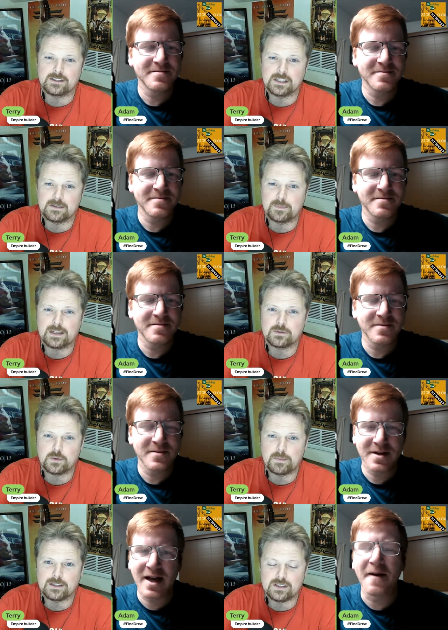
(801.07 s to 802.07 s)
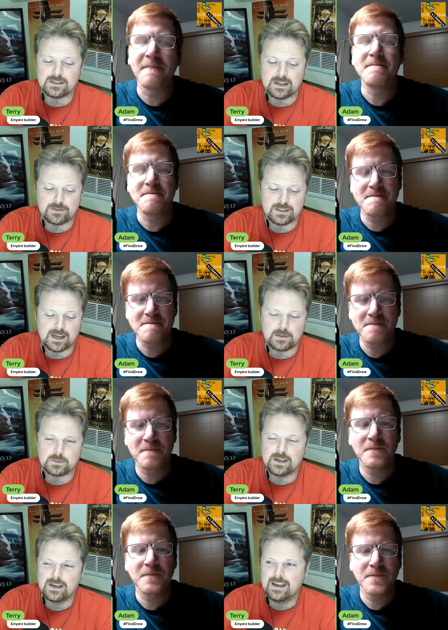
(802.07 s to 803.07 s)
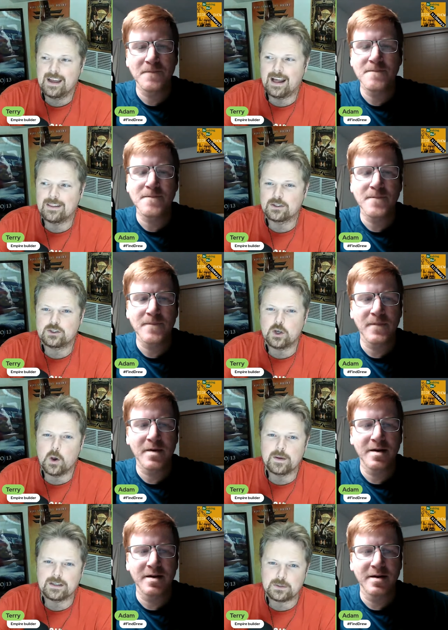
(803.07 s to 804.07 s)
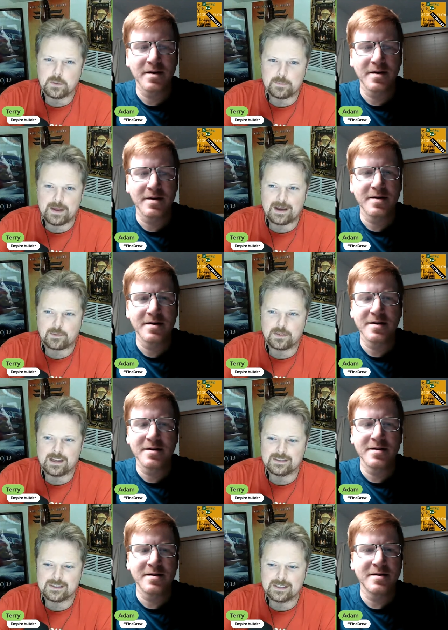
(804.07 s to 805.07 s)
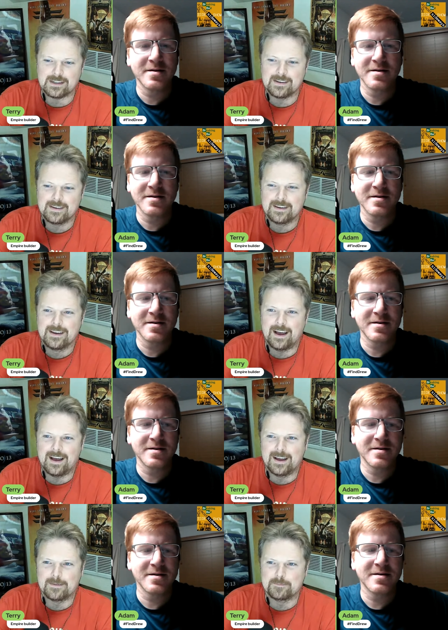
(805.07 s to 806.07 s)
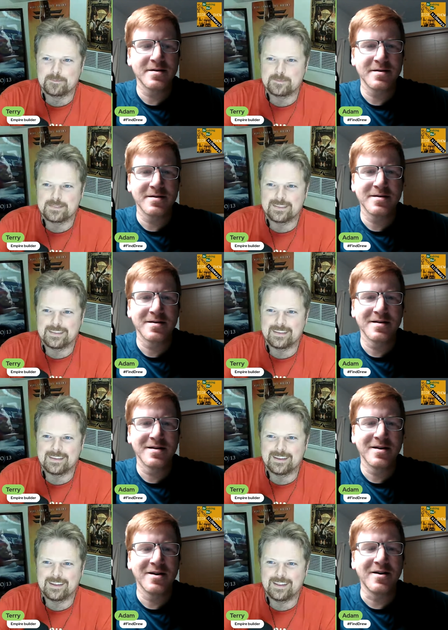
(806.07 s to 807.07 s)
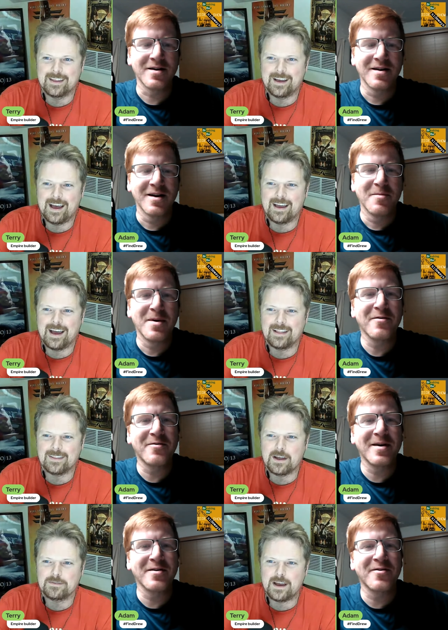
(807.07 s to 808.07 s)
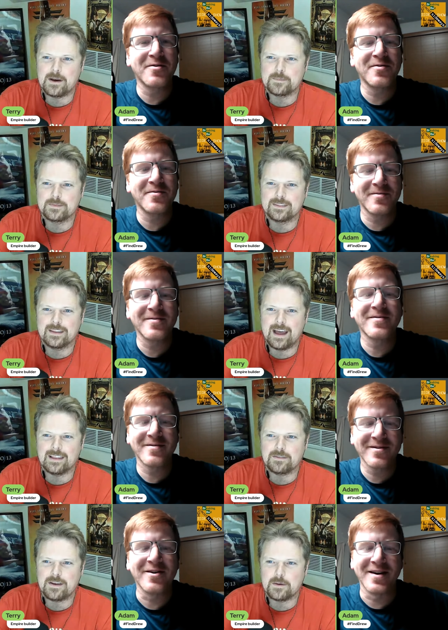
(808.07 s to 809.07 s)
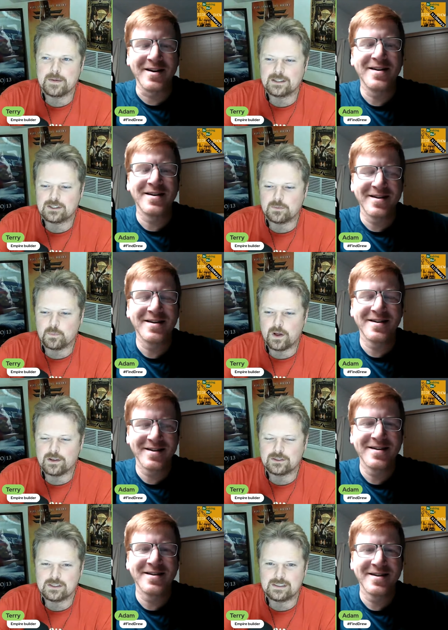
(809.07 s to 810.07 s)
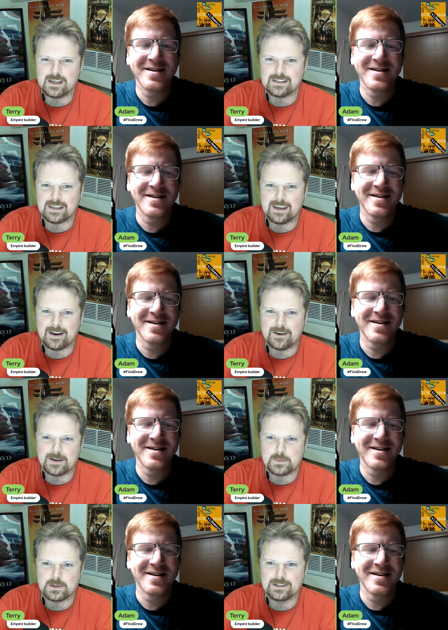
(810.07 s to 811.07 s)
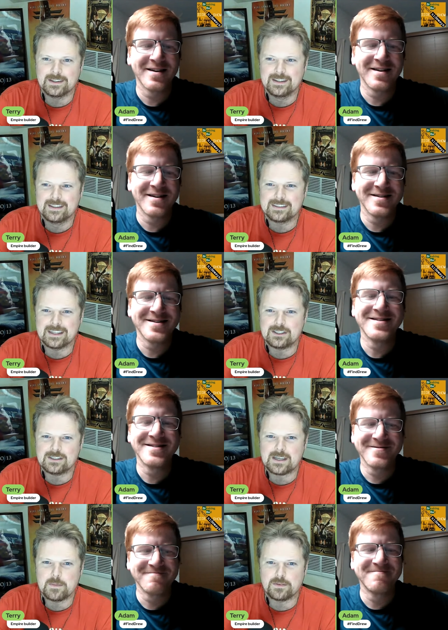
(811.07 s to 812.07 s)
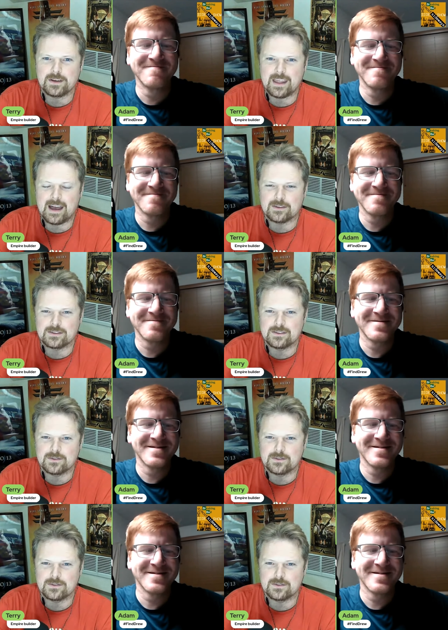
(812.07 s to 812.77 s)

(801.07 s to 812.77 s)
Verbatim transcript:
Speaker 1: scene because we've mentioned yeah. it several times, and there's so much to unpack with that scene. Um,
Speaker 2: uh, I, my, I, love my, how
Speaker 1: I love how much Walt just doesn't care anymore. Like, just come over to the house.